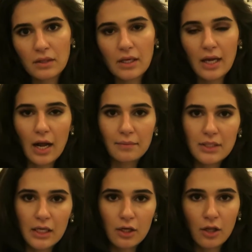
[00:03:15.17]
get
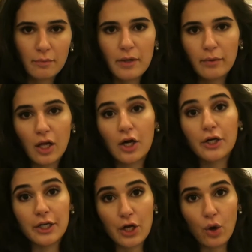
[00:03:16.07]
updated on the people I
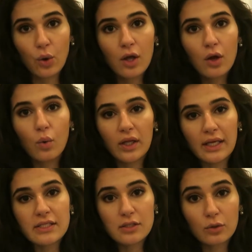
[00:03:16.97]
already know. While
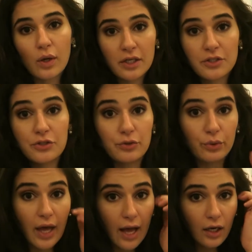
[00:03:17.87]
I still wanted to
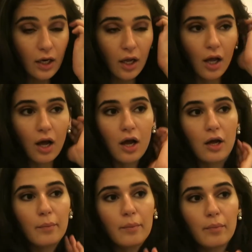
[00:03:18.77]
do that,
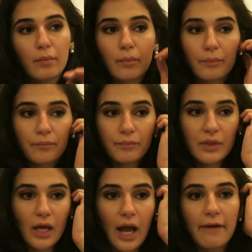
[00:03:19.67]
um,
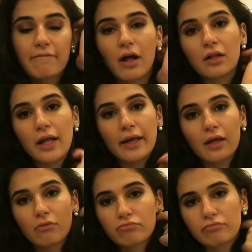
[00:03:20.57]
I felt
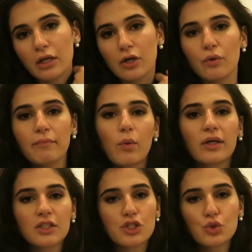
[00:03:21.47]
like, I don't know, I
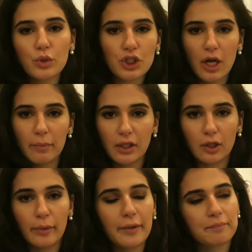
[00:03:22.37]
wanted to switch it up a
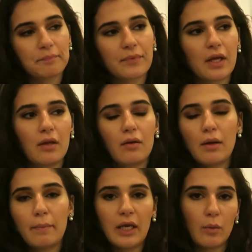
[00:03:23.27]
little bit
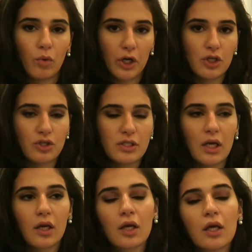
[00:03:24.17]
and make it more
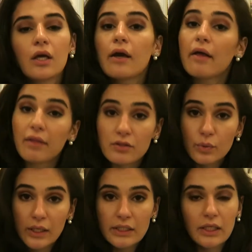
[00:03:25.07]
interesting. And
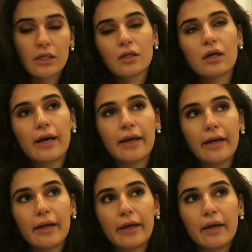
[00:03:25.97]
that's what I did.
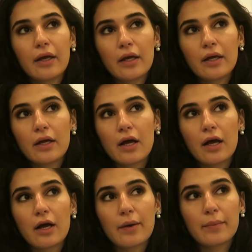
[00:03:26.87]
I
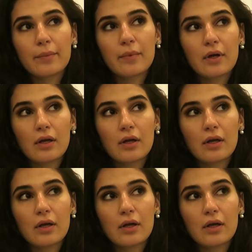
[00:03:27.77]
um,